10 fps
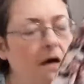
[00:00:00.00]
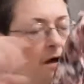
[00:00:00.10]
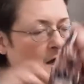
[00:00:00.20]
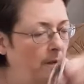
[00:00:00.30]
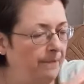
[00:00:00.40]

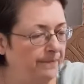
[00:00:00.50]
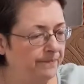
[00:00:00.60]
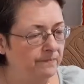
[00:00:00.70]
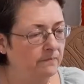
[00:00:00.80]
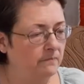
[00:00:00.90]
Um,
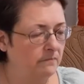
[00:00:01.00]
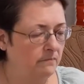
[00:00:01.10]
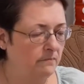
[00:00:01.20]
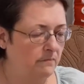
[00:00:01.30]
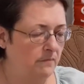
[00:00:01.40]

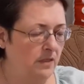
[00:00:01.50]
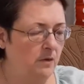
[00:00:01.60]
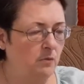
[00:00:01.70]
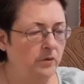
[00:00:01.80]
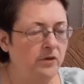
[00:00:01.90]

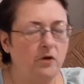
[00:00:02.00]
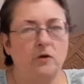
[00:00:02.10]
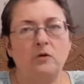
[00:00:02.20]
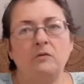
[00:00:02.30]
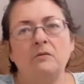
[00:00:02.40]
it would
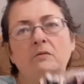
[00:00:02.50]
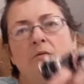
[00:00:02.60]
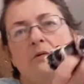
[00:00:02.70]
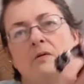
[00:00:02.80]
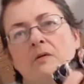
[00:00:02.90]
go
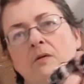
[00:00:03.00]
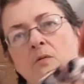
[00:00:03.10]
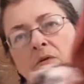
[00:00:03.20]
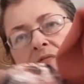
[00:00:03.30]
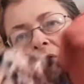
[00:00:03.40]

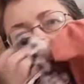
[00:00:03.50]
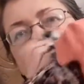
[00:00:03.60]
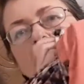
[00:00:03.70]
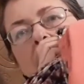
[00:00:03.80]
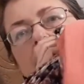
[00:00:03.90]
with this
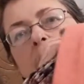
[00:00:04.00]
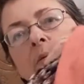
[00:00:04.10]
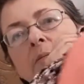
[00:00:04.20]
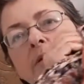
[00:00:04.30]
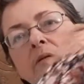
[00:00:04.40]
okay,
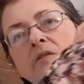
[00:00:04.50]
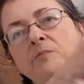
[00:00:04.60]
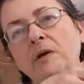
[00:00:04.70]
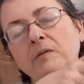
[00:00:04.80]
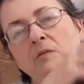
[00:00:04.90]
probably. That's
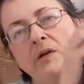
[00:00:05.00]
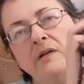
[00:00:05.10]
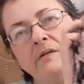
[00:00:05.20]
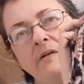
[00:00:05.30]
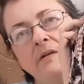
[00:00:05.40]
probably what it
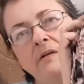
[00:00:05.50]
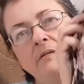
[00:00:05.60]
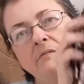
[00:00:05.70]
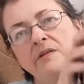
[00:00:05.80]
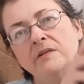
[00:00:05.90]
intended,
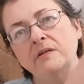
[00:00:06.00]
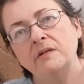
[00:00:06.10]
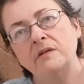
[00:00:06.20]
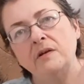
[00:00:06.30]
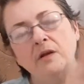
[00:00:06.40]
was
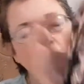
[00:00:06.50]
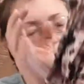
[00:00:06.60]
intended to go